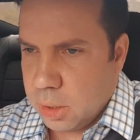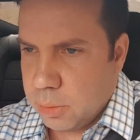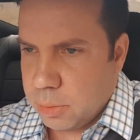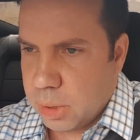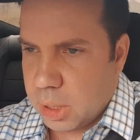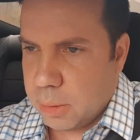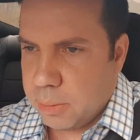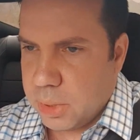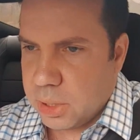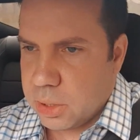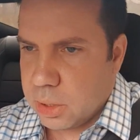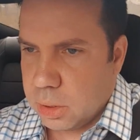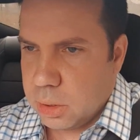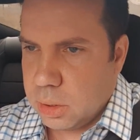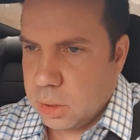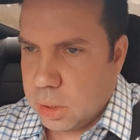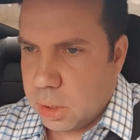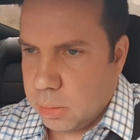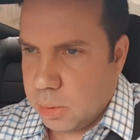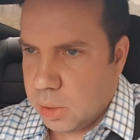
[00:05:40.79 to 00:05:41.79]
Pavement's a
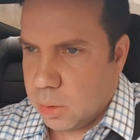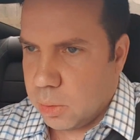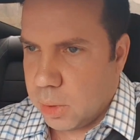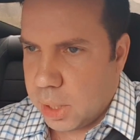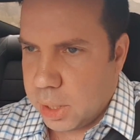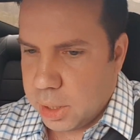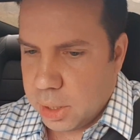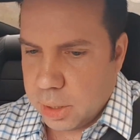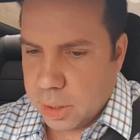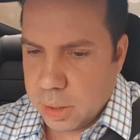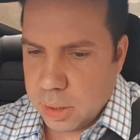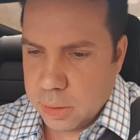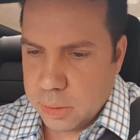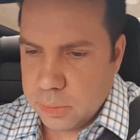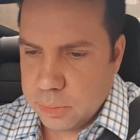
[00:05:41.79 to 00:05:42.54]
little bit wet here.